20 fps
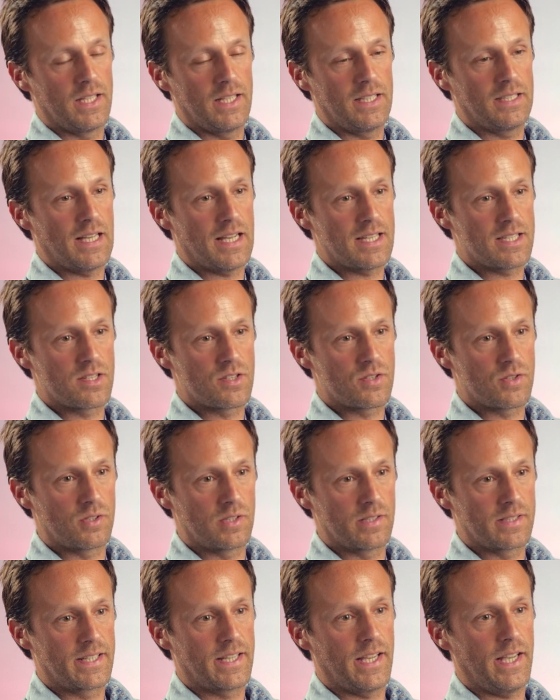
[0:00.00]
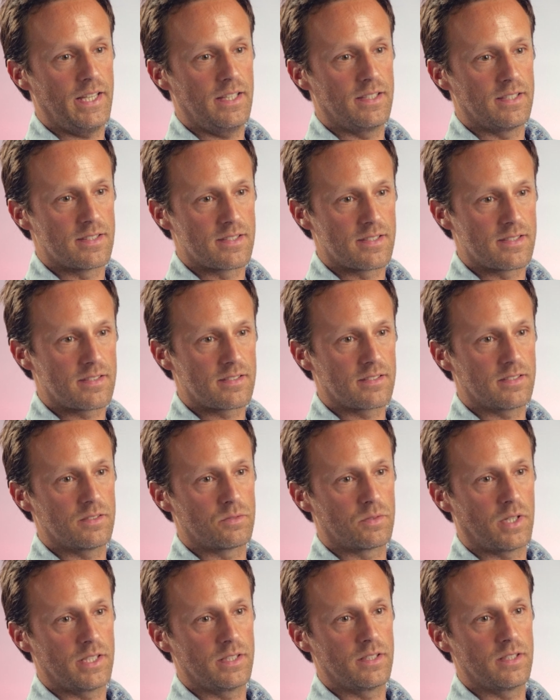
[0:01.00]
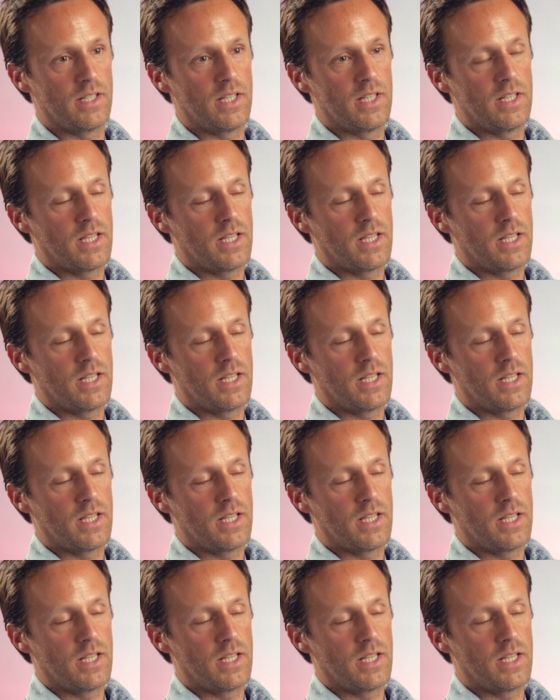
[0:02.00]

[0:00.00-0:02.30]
it has a certain cadence, right?